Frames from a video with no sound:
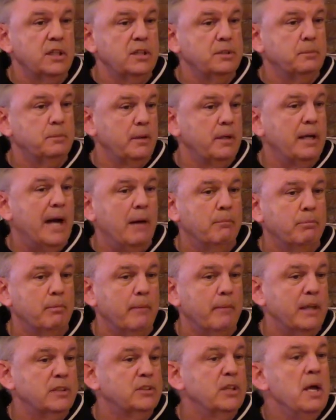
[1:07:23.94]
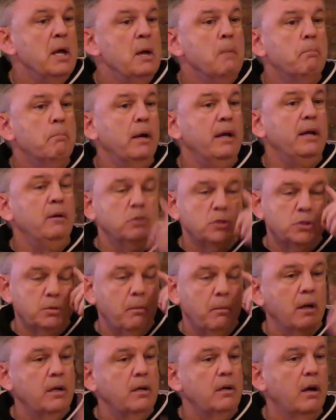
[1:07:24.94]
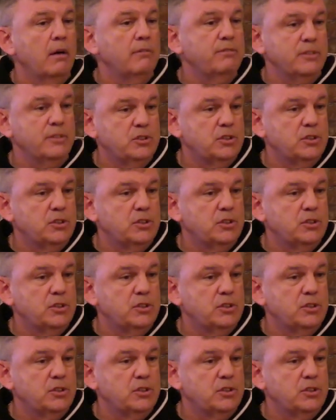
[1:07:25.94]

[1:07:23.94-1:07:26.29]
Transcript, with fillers: he's been compromised. But he was smart enough,